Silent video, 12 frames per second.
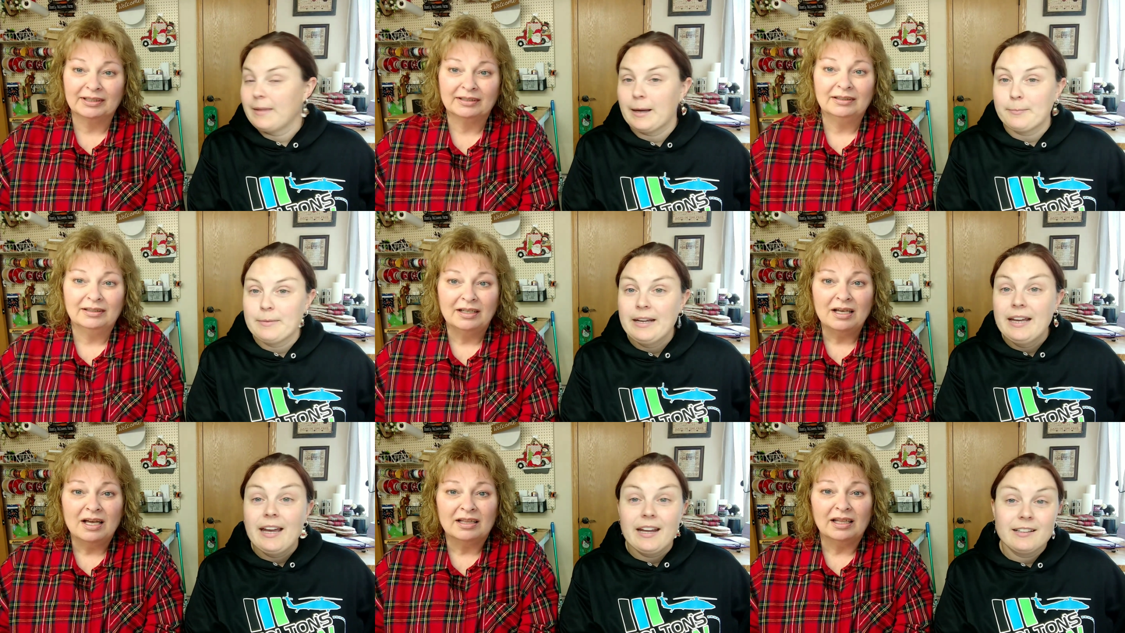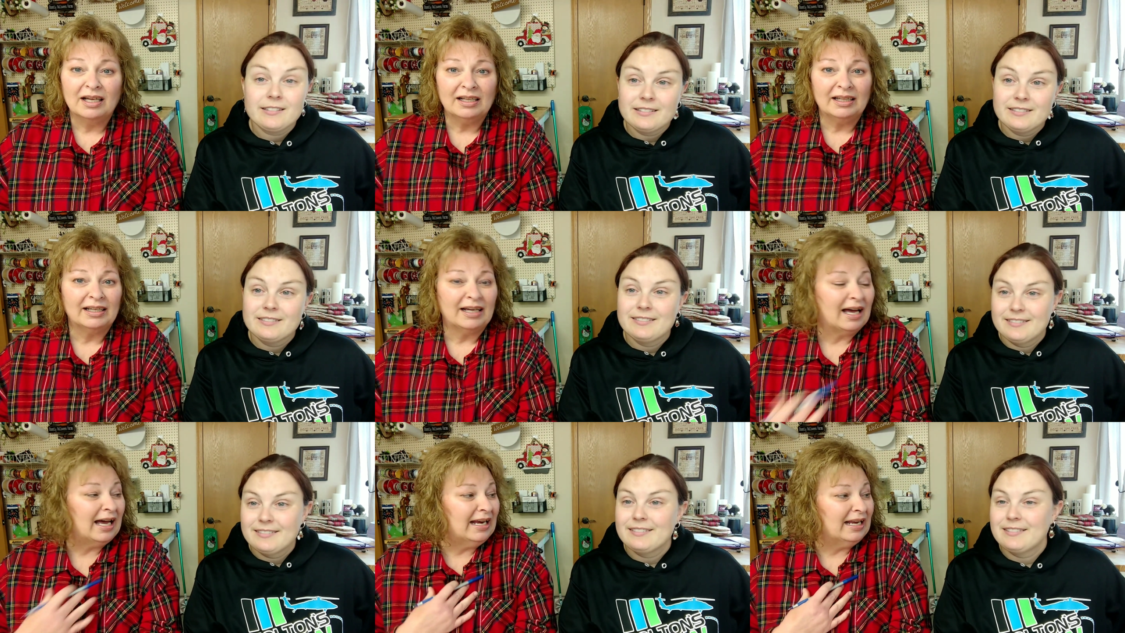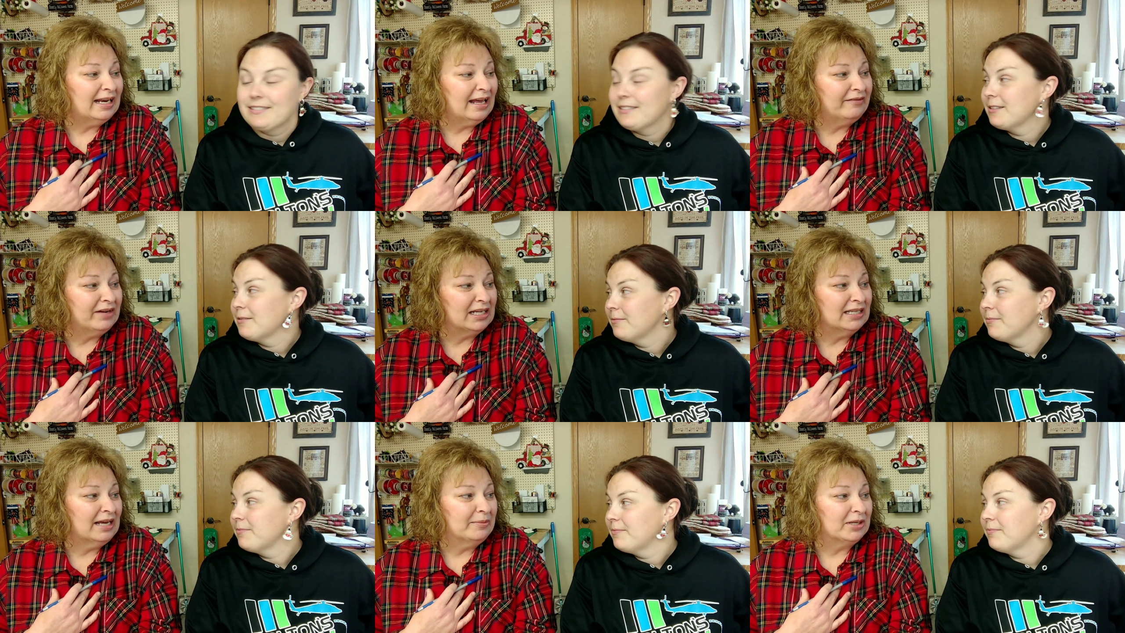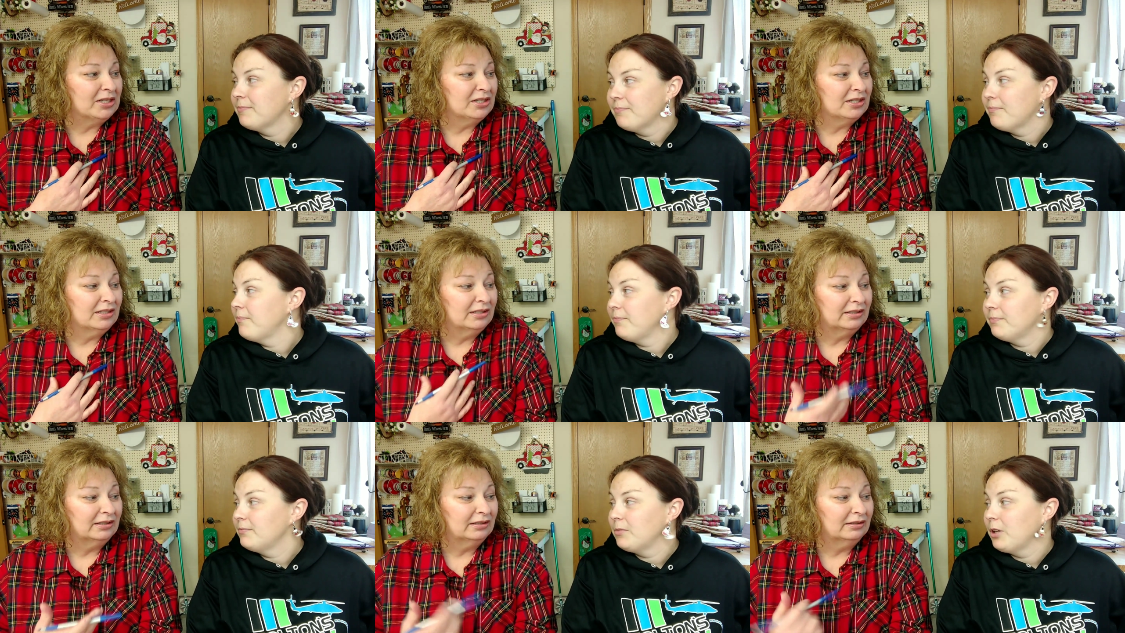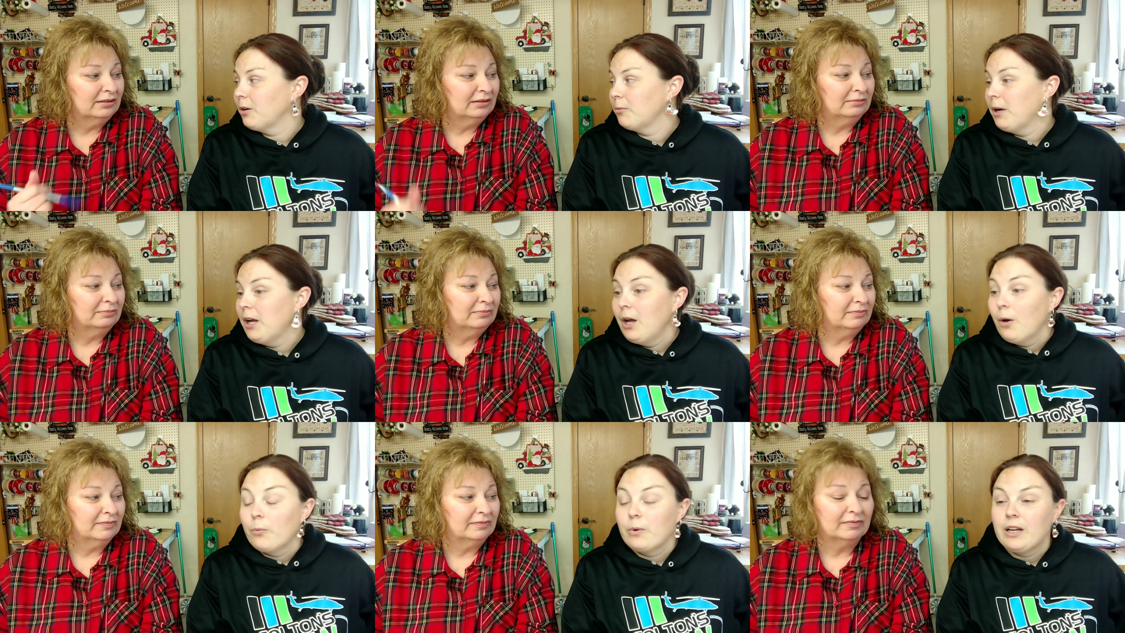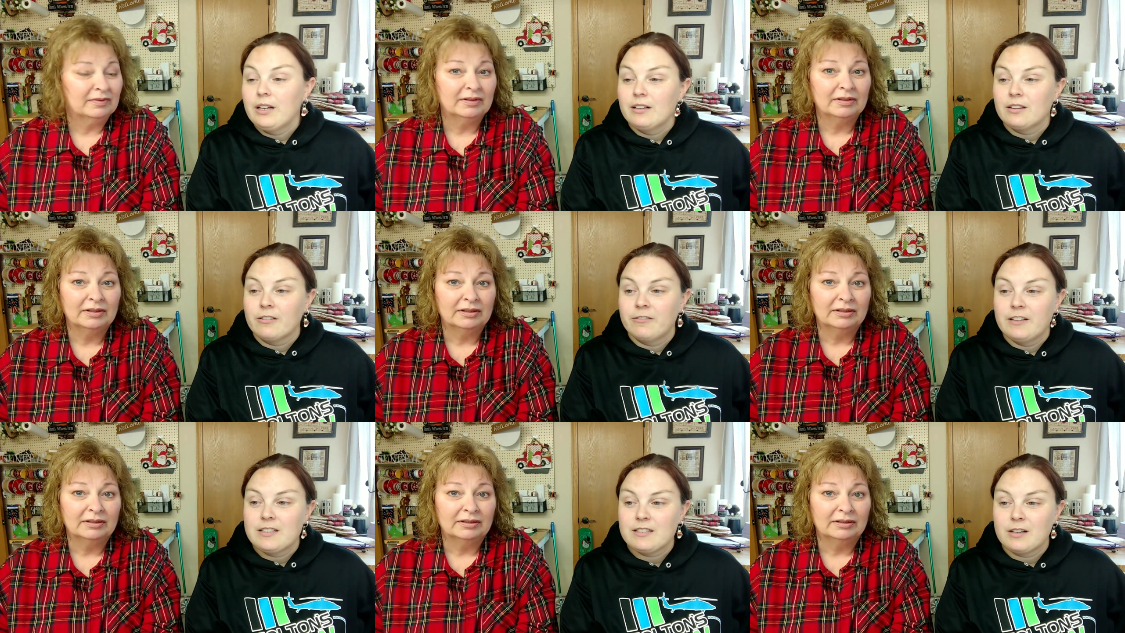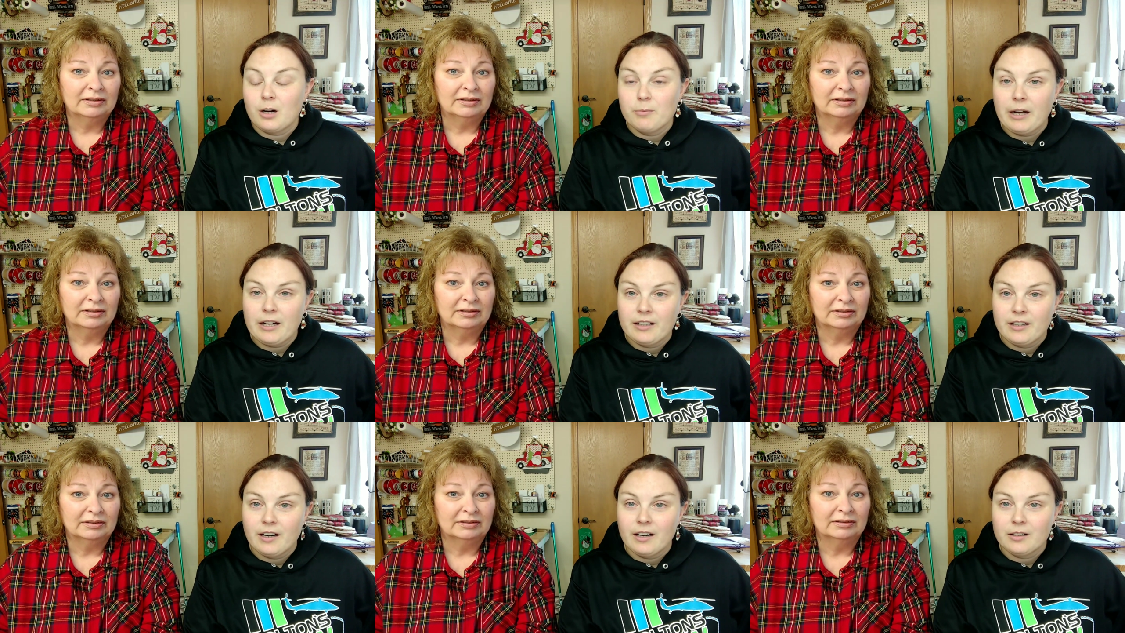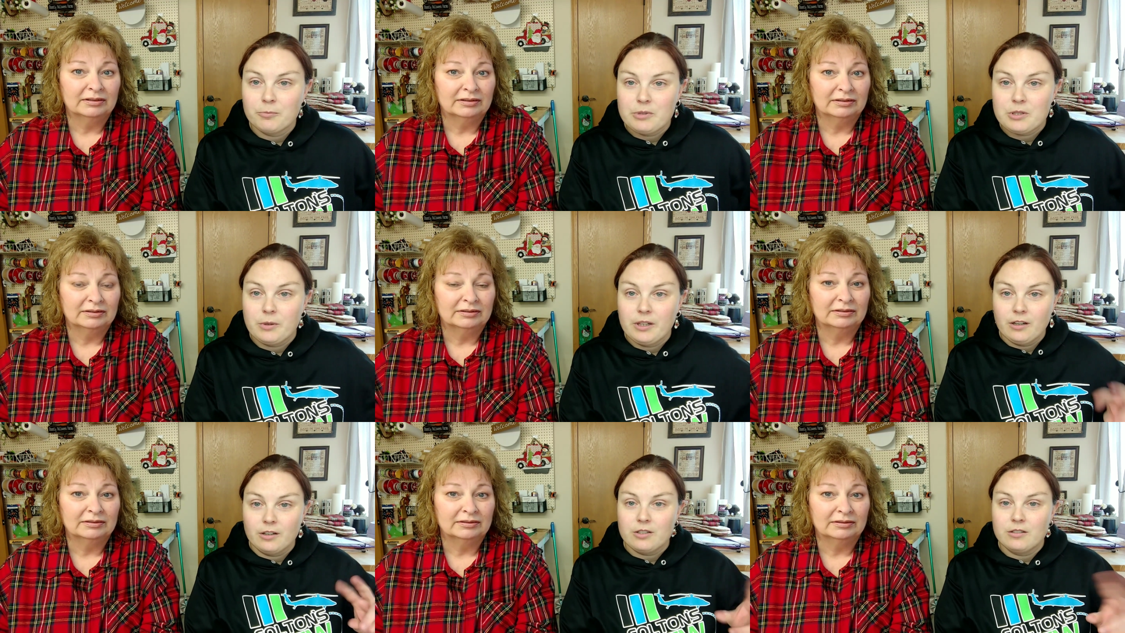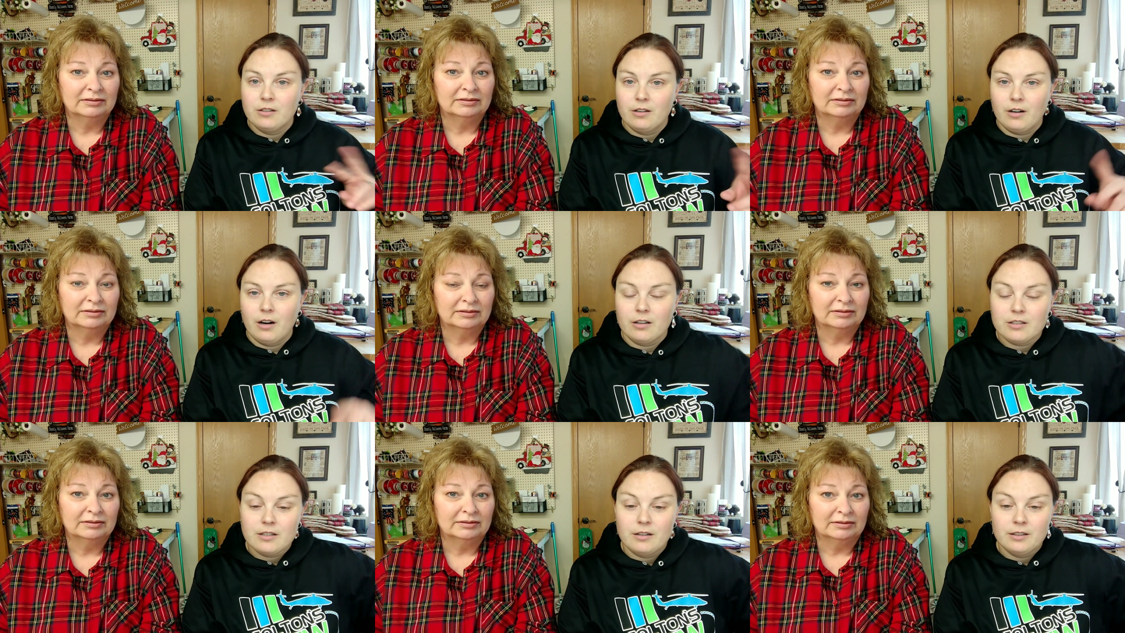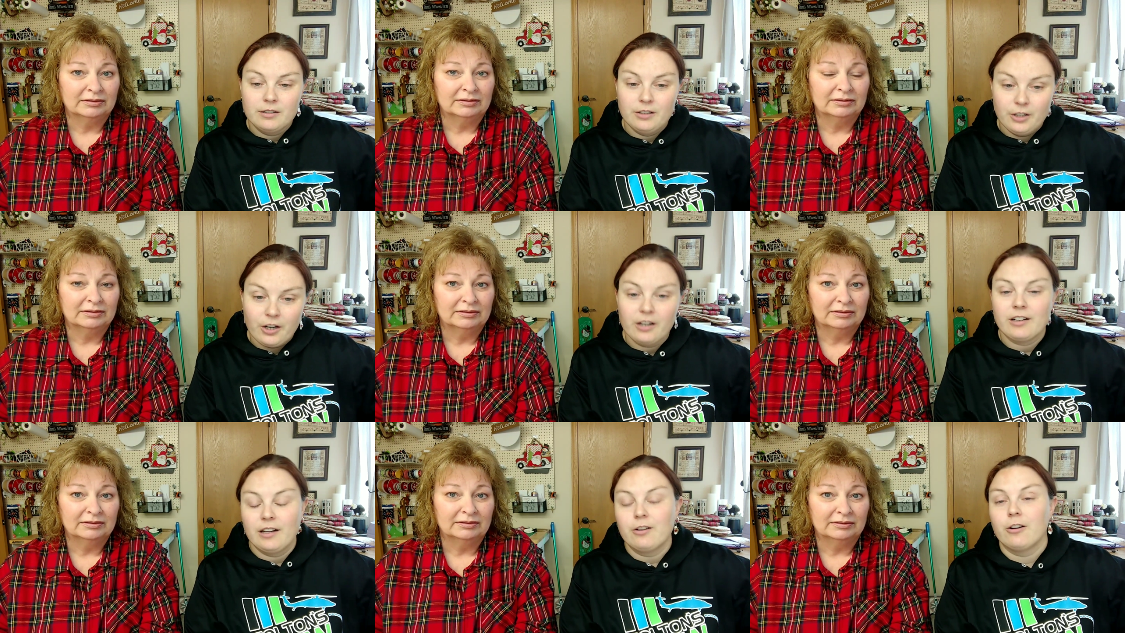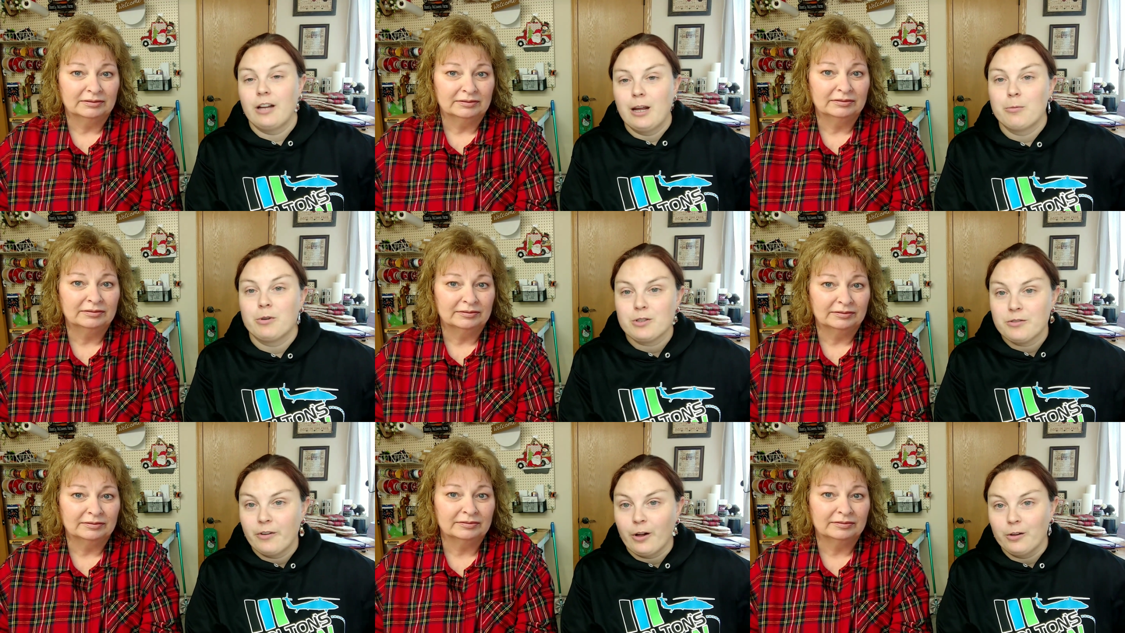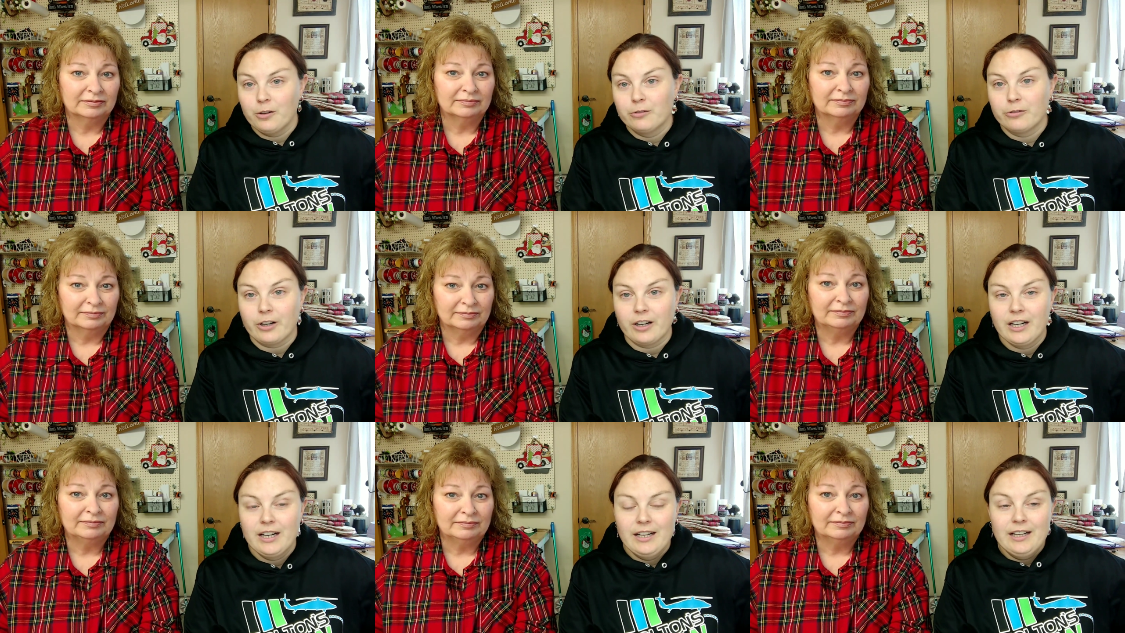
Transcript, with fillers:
Speaker 1: yeah. Yep. And luckily, was, I didn't have any damage.
Speaker 2: No we the fence in our backyard between our our yard and our neighbors fell over.